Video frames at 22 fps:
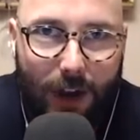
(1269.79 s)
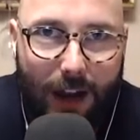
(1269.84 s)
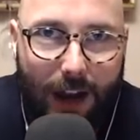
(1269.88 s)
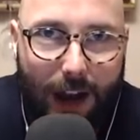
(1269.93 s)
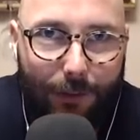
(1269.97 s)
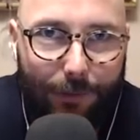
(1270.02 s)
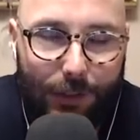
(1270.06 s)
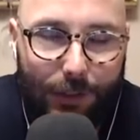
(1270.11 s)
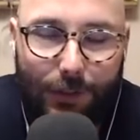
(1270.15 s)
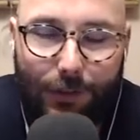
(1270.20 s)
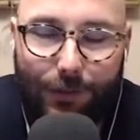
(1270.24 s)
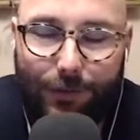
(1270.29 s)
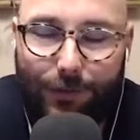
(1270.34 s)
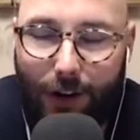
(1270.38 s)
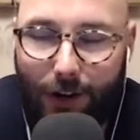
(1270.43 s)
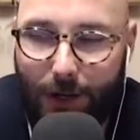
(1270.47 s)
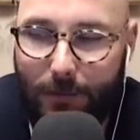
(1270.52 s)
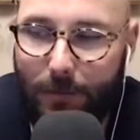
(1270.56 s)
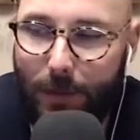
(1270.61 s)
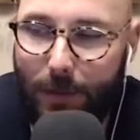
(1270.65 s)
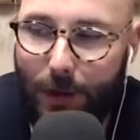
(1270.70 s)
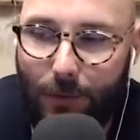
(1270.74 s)
After you've
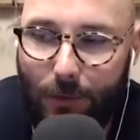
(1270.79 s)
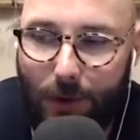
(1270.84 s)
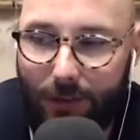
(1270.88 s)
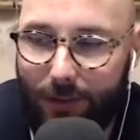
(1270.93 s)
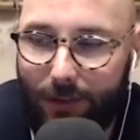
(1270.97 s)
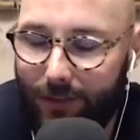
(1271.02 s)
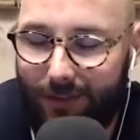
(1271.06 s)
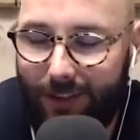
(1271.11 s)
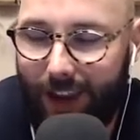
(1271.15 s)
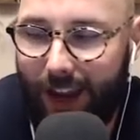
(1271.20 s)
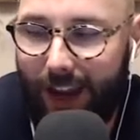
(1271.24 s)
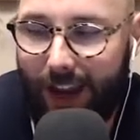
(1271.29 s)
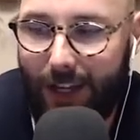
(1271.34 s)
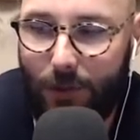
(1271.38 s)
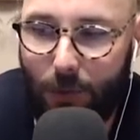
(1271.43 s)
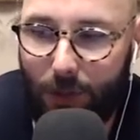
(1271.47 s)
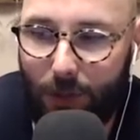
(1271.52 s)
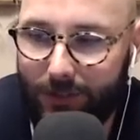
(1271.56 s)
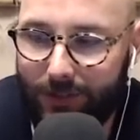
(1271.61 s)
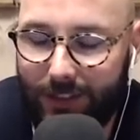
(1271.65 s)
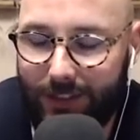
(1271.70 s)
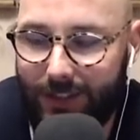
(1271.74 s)
hung about with
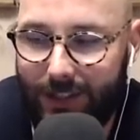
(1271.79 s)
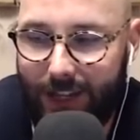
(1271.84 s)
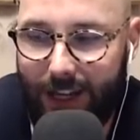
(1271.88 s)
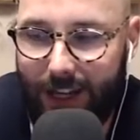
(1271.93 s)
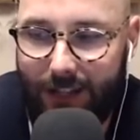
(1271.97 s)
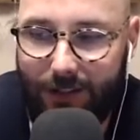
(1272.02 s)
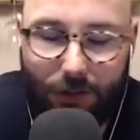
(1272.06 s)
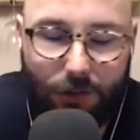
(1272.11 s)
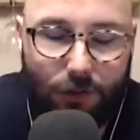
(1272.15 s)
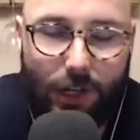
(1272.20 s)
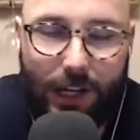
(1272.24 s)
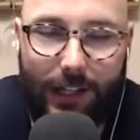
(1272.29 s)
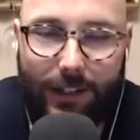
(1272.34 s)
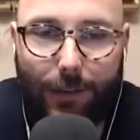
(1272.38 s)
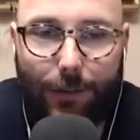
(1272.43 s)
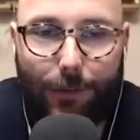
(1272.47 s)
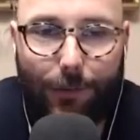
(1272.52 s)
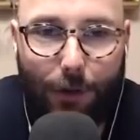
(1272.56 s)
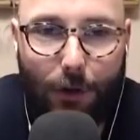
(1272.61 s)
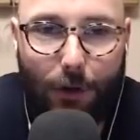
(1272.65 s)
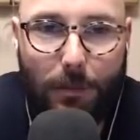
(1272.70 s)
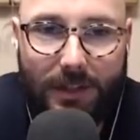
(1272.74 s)
anyone that skates or tried to
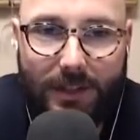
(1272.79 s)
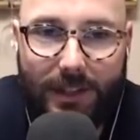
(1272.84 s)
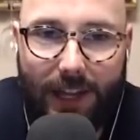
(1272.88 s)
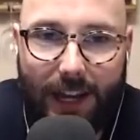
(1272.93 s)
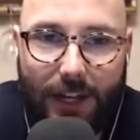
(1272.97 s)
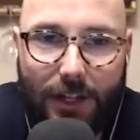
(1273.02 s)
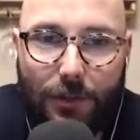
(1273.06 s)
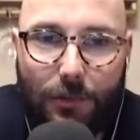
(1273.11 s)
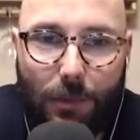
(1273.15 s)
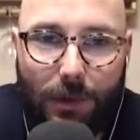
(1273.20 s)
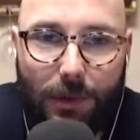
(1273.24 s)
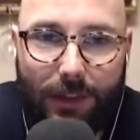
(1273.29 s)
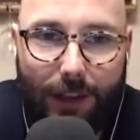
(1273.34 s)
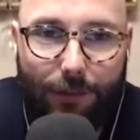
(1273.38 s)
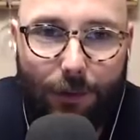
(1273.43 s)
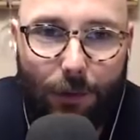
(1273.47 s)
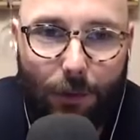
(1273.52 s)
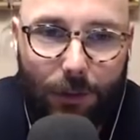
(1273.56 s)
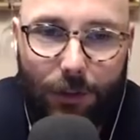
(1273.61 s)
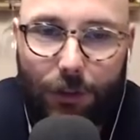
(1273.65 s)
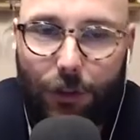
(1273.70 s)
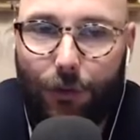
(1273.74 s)
film a section with
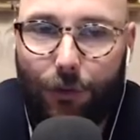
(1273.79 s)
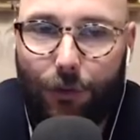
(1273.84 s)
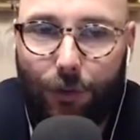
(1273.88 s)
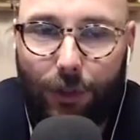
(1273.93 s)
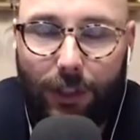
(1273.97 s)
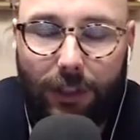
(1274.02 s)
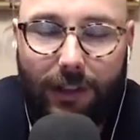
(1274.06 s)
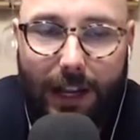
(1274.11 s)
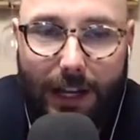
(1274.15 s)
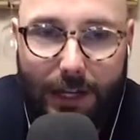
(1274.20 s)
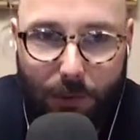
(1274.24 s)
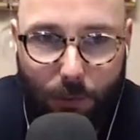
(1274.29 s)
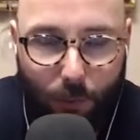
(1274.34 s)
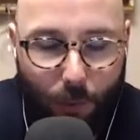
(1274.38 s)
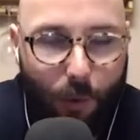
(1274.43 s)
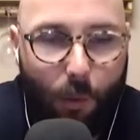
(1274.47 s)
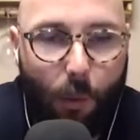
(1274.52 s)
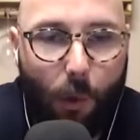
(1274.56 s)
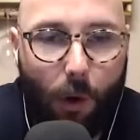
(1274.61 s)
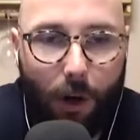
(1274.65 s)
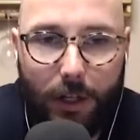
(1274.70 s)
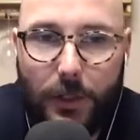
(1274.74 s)
everyone, you realize
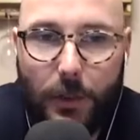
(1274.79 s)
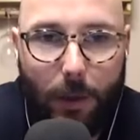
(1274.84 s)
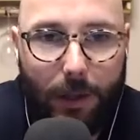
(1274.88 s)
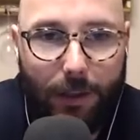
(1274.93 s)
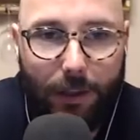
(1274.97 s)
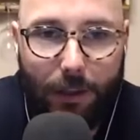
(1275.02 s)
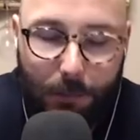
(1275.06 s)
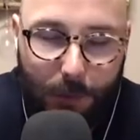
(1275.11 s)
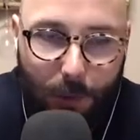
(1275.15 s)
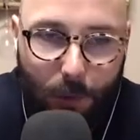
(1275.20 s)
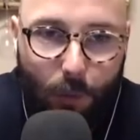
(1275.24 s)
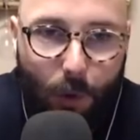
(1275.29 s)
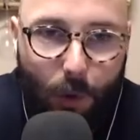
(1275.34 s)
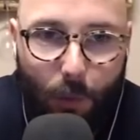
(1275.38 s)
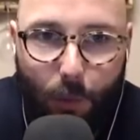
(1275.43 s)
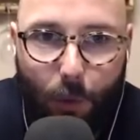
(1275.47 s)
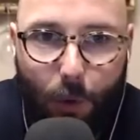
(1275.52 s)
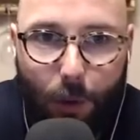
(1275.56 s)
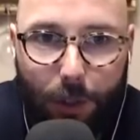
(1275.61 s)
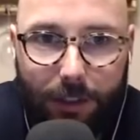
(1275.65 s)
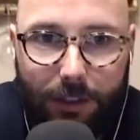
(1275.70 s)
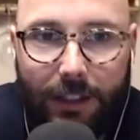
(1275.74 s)
what works with them and what
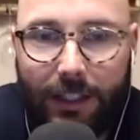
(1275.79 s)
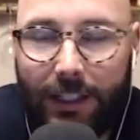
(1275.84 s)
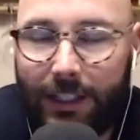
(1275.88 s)
won't.